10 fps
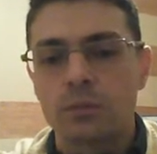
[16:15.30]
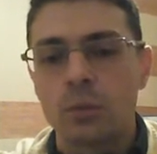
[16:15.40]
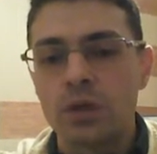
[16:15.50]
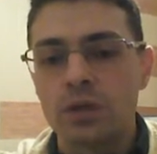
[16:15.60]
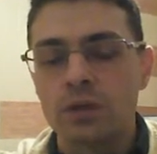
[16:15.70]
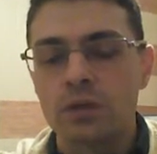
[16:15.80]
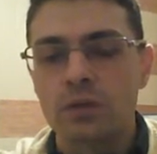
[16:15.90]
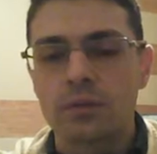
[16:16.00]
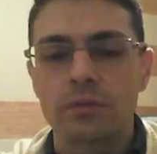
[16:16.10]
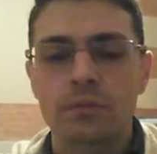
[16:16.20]
win
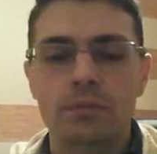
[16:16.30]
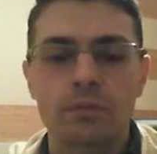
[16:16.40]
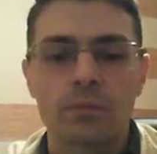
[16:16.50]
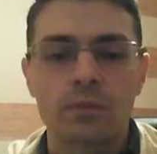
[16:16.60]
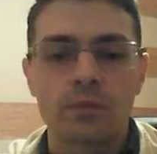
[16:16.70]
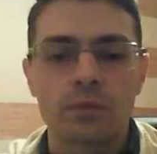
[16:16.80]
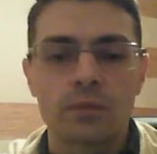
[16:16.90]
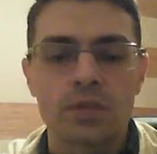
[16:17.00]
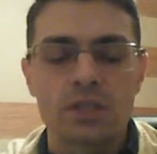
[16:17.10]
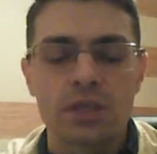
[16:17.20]

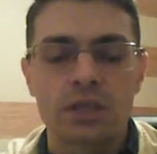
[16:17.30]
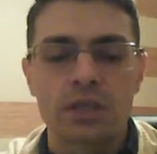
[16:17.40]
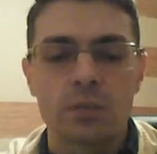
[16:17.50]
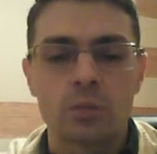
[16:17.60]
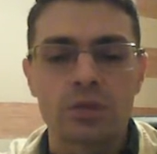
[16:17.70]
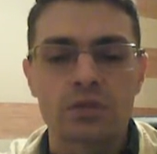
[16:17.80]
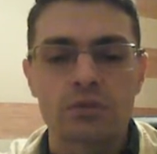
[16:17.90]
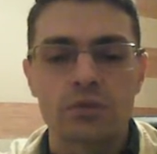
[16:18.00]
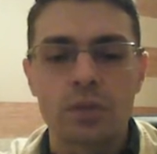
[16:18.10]
this endgame with